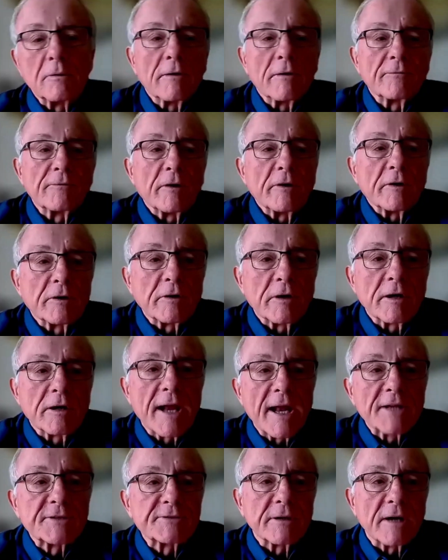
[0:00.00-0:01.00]
A very good
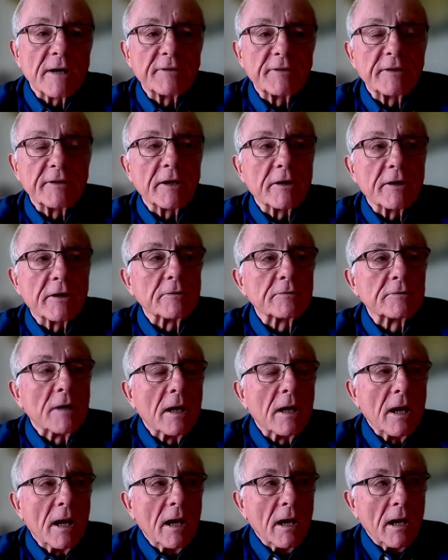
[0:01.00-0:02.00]
answer. And I think you
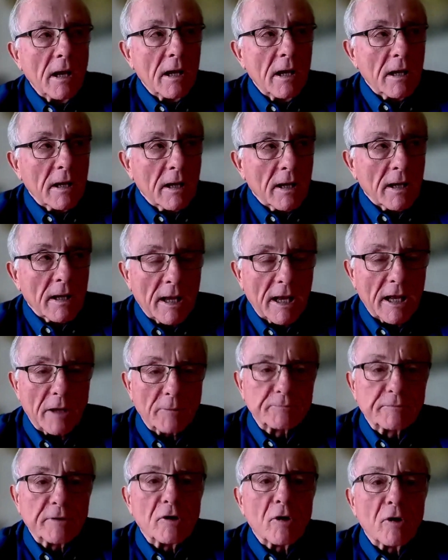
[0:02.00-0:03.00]

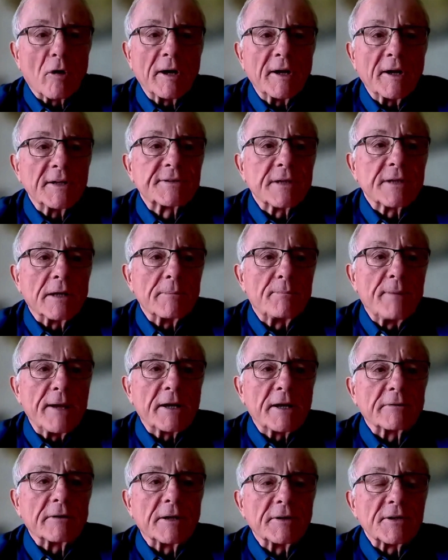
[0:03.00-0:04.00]
helped the audience
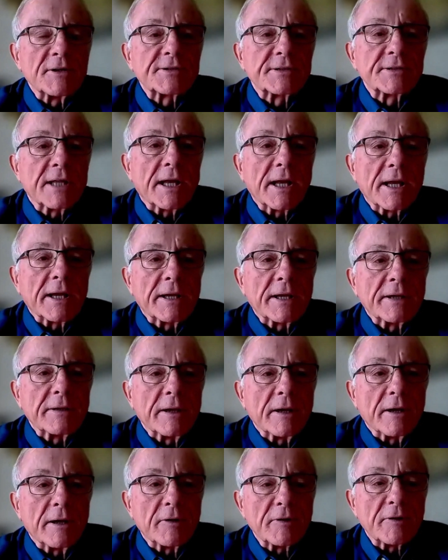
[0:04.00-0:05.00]
better
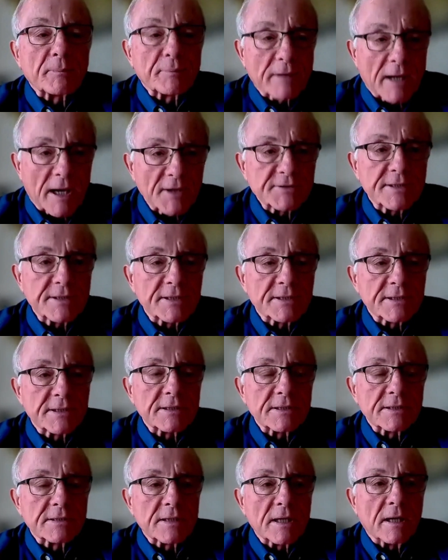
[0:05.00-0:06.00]
understand the
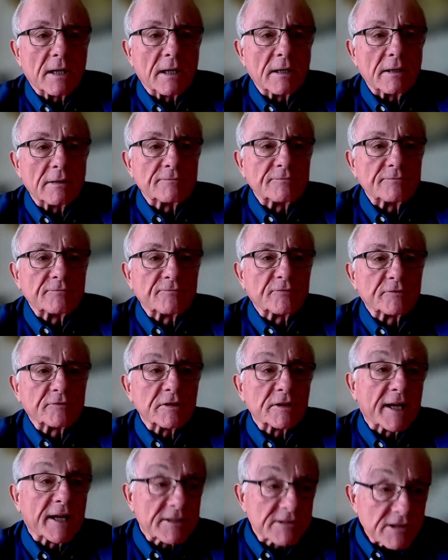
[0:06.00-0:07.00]
processes
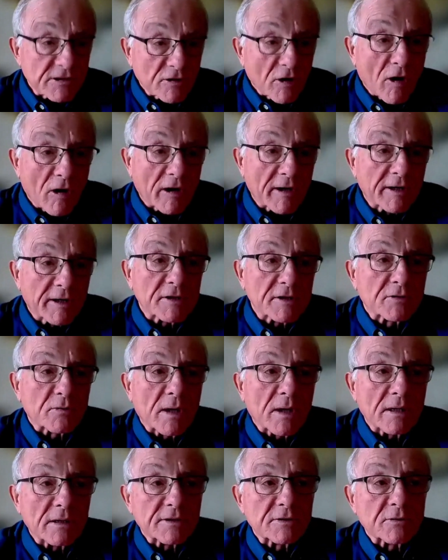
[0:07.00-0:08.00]
to get started, as
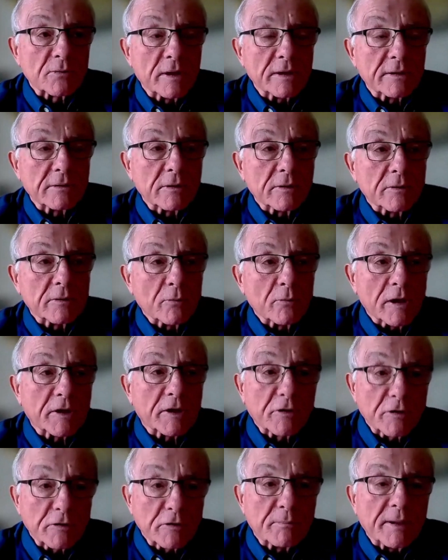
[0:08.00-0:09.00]
well as what
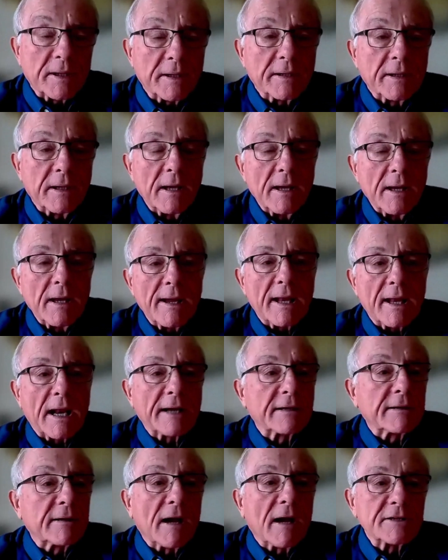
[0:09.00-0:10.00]
it could be. And
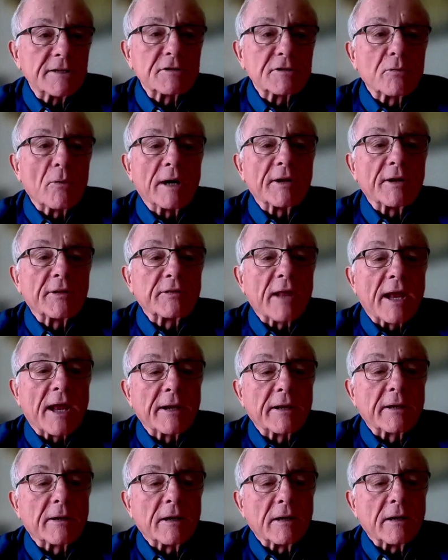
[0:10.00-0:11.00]
I just want to
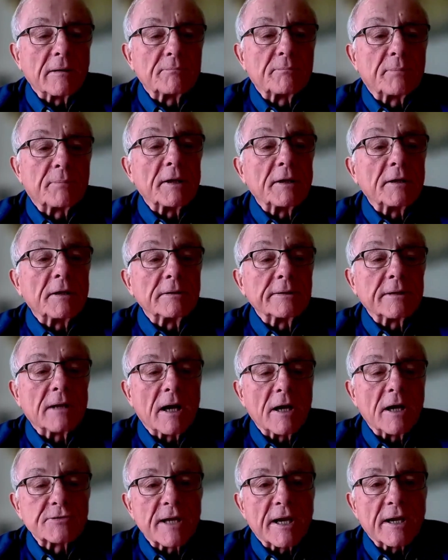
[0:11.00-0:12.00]
thank Bill and
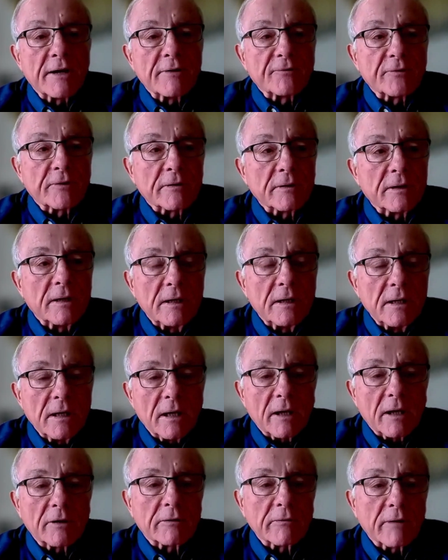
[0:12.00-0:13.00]
Ajay for
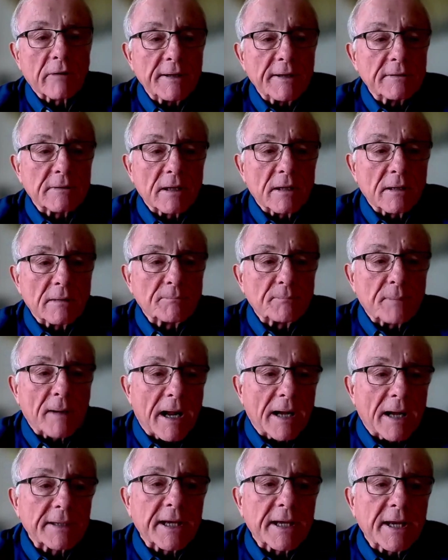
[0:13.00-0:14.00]
a great
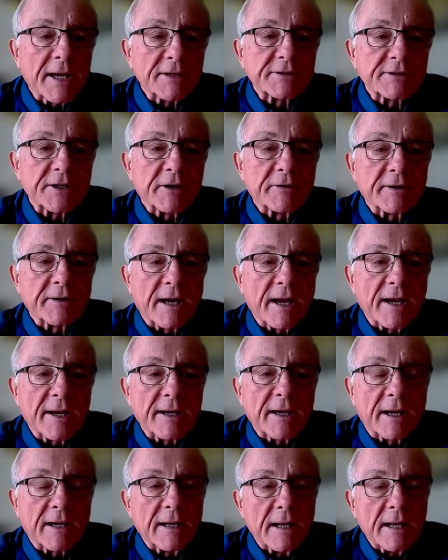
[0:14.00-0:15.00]
podcast here today.
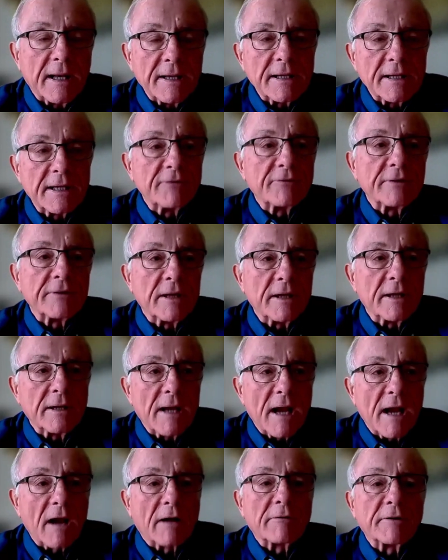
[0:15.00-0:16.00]
And
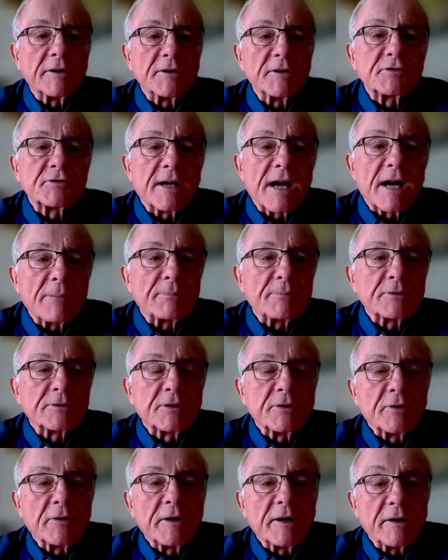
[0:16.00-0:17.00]
given our industry an
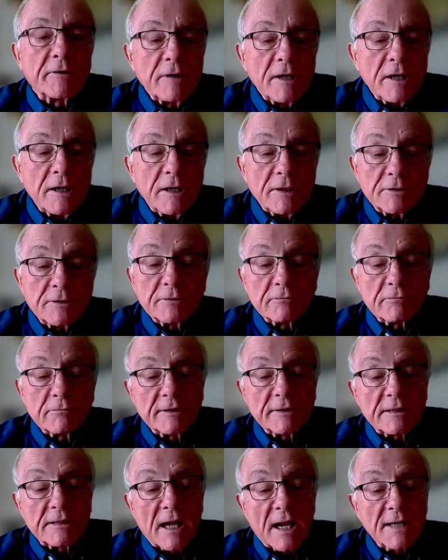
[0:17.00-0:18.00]
opportunity to
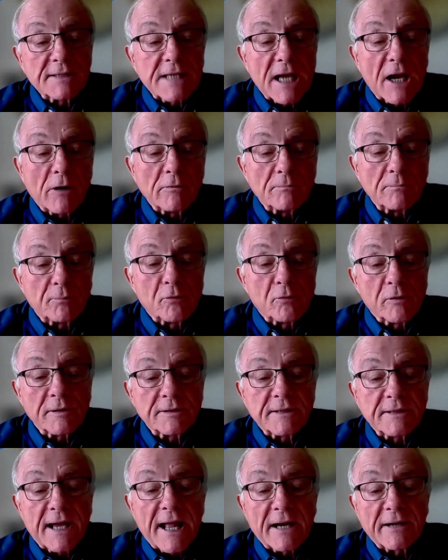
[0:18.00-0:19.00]
realize how
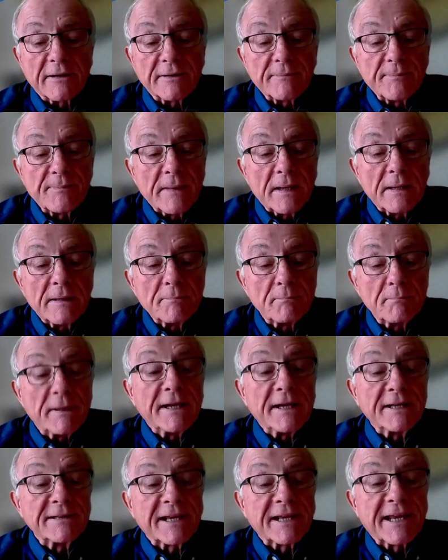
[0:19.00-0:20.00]
important data,
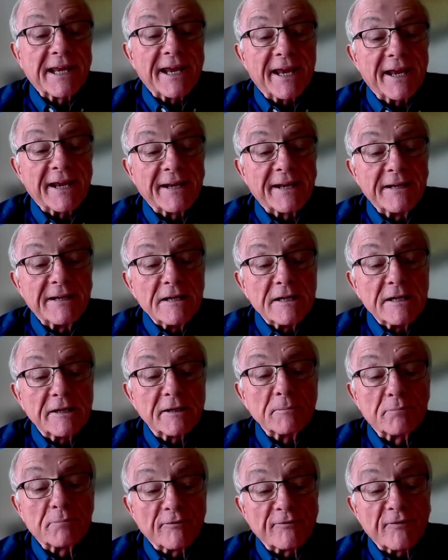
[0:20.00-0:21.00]
being the king,
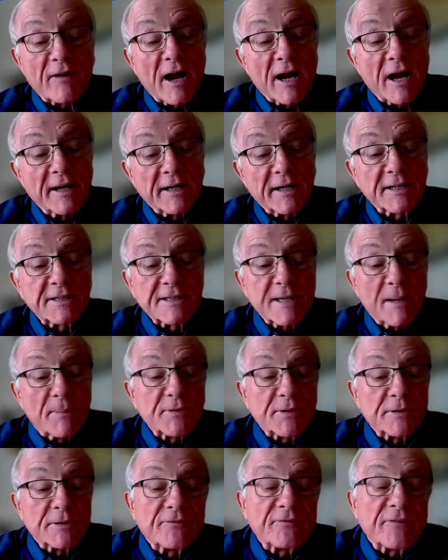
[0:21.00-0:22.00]
can provide an
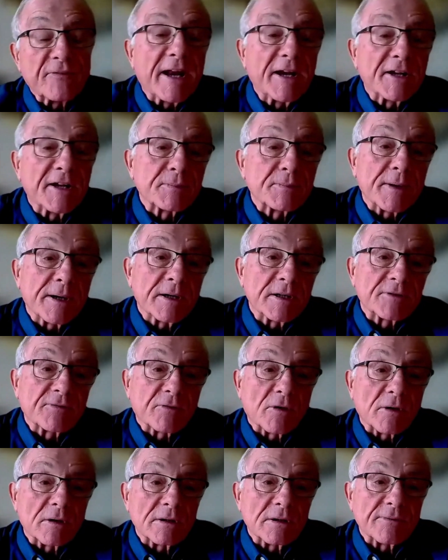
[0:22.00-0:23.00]
exceptional fan experience
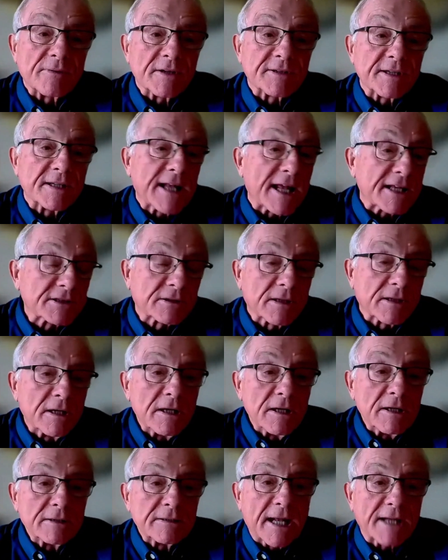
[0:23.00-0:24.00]
for all of us. And
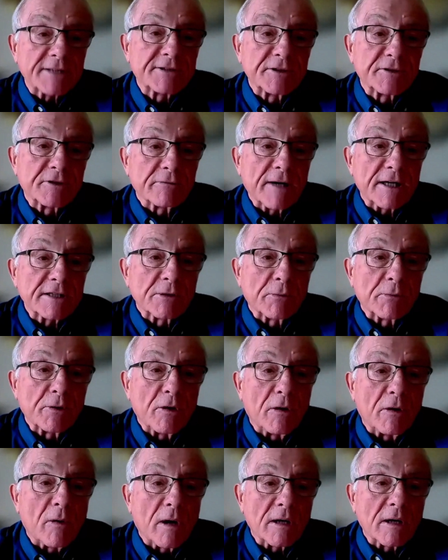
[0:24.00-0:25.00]
that's the direction we
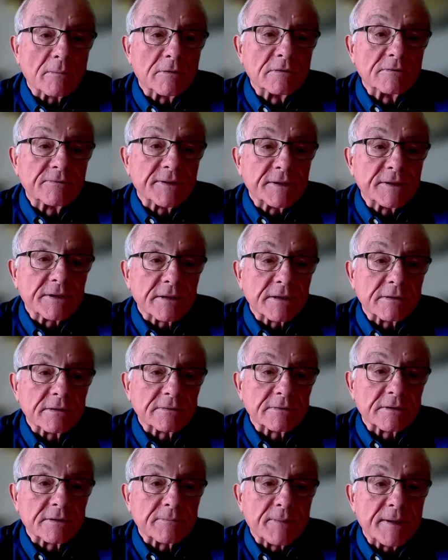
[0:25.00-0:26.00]
all want to move
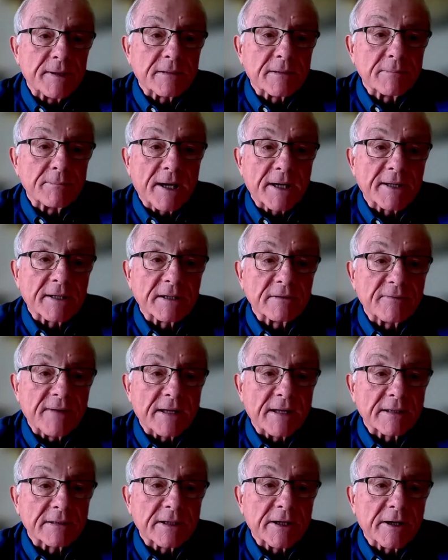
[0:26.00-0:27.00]
into, to be competitive
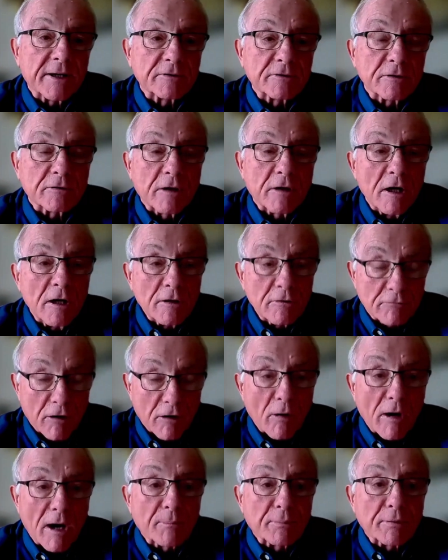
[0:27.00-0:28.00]
out there, to
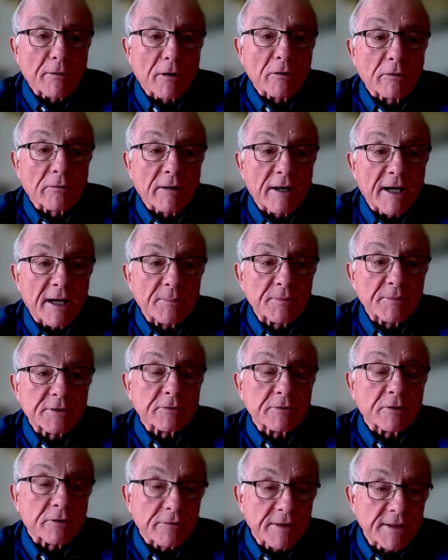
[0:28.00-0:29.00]
grow our programs,
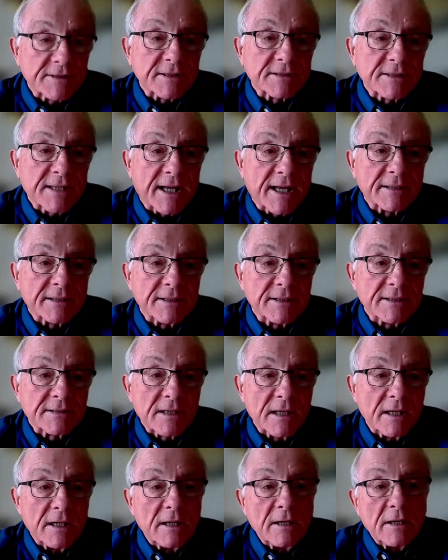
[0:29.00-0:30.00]
to increase
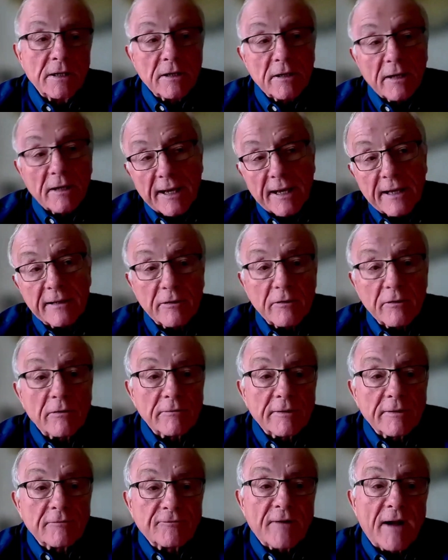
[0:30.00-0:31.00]
attendance. And
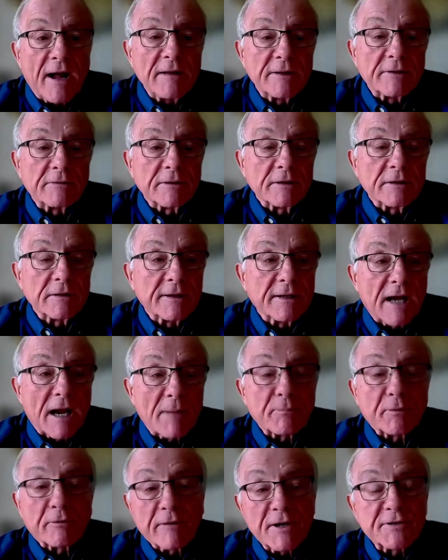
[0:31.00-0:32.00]
finally, really,
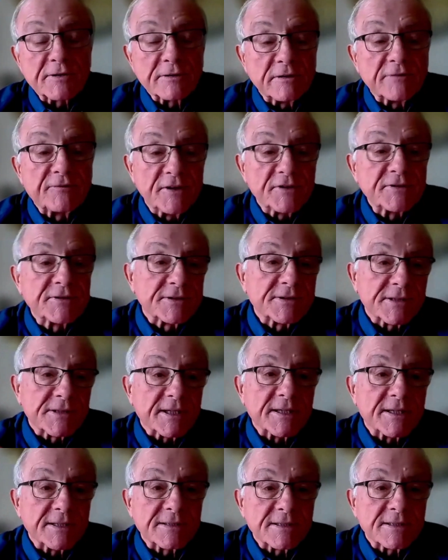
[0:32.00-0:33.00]
operational
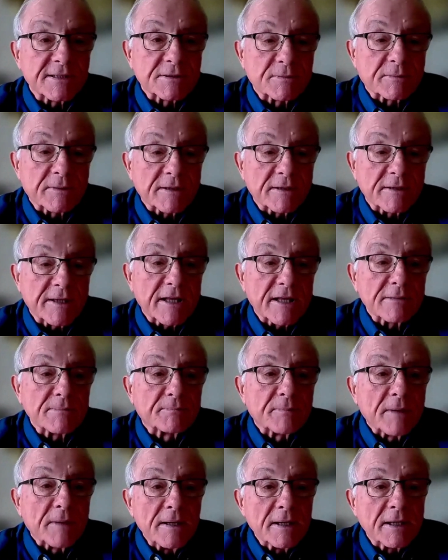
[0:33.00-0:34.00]
efficiency is the
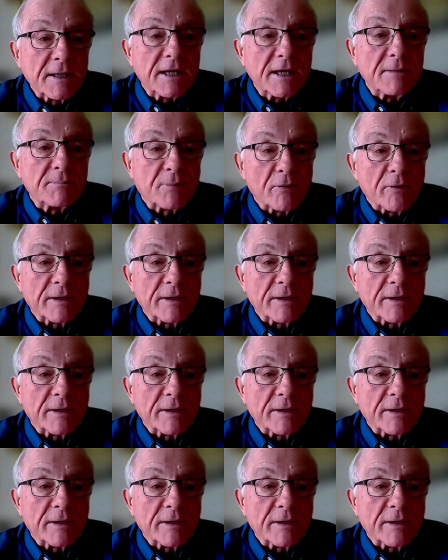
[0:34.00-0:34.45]
other key